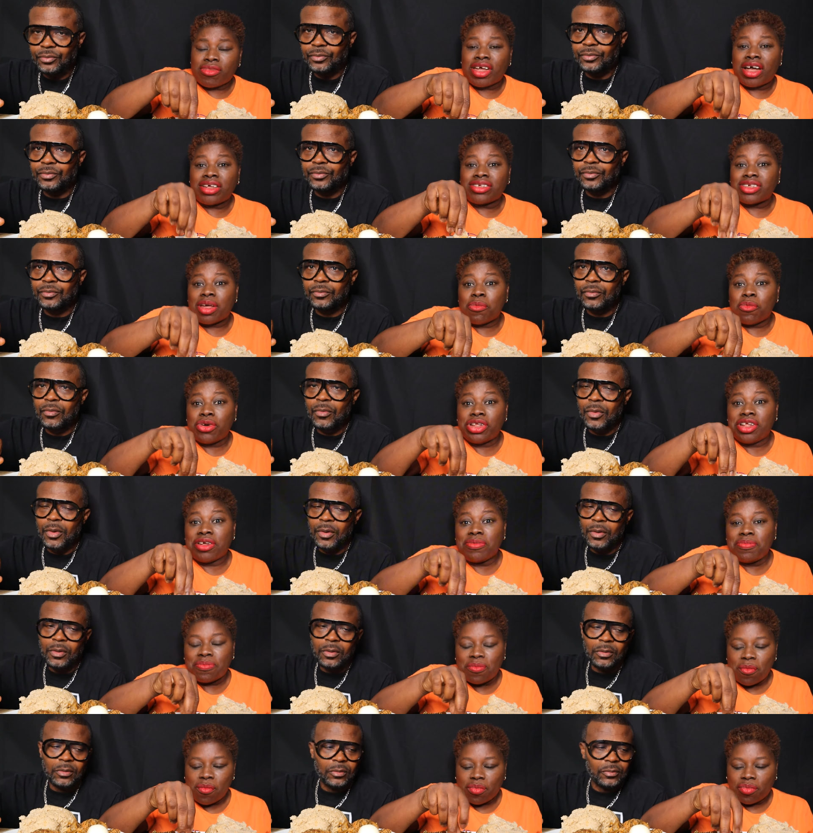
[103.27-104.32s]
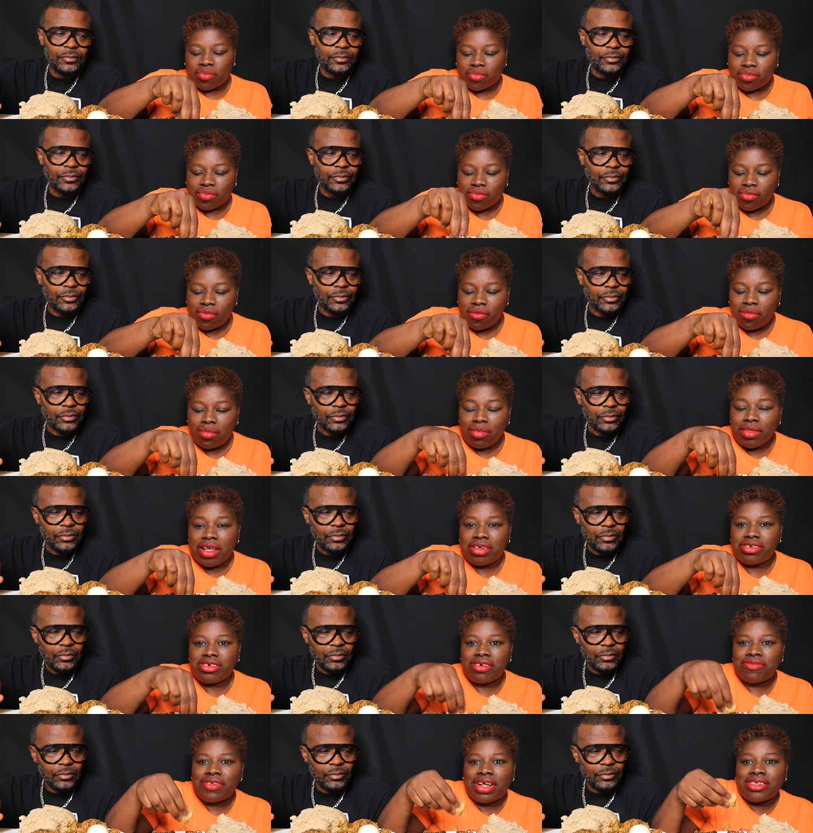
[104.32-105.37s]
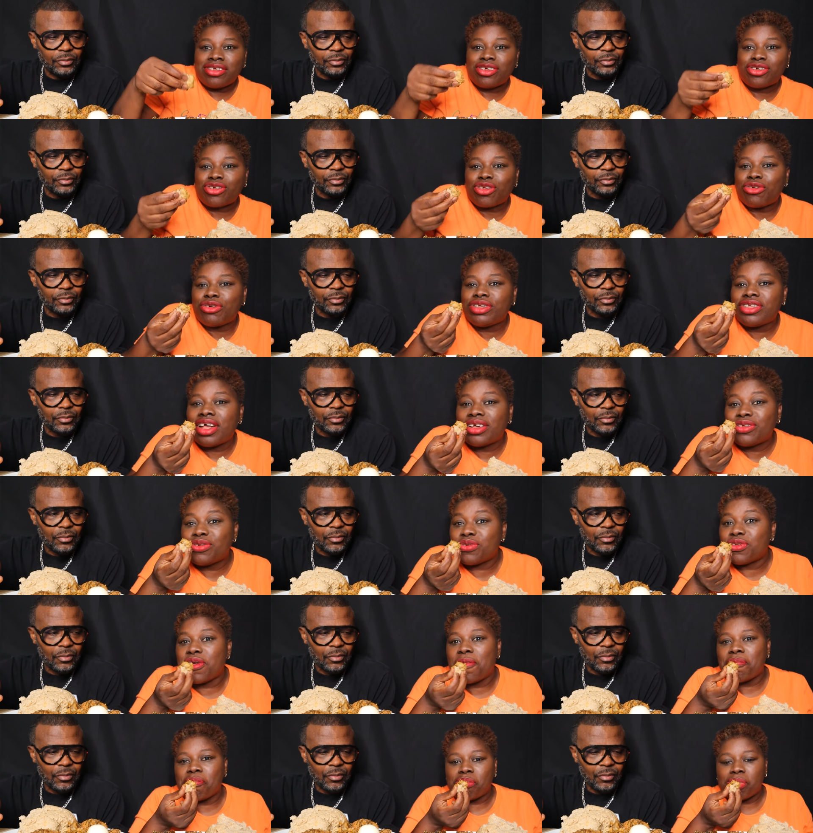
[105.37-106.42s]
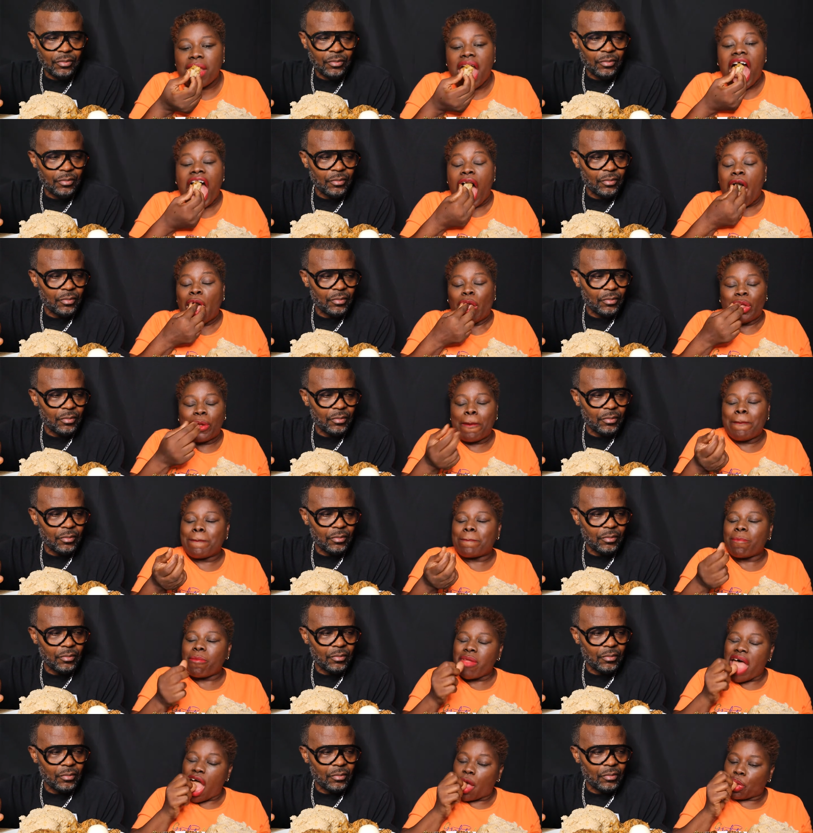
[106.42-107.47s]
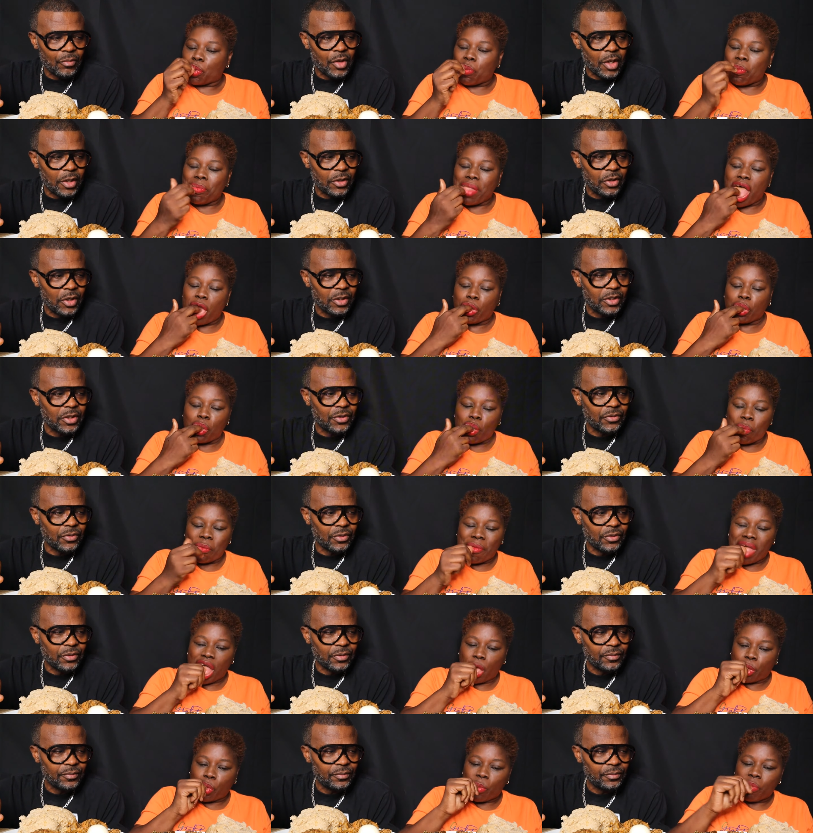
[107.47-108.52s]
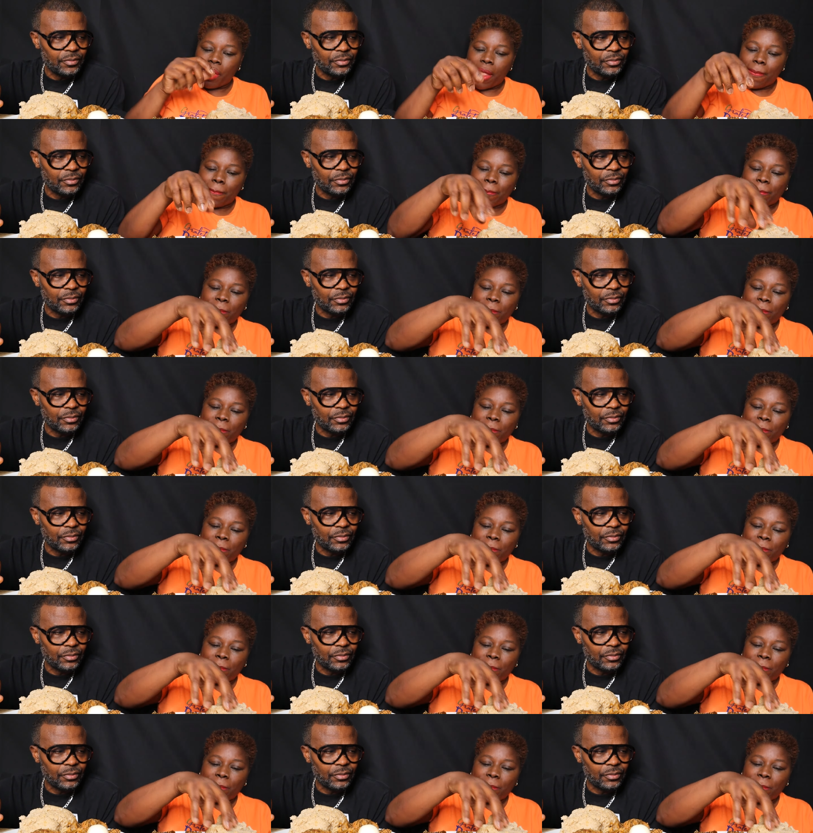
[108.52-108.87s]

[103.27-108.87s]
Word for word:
Speaker 1: Guys, I'm winning. Chef Daddy is slowing down today.
Speaker 2: Do you enjoy this food? Are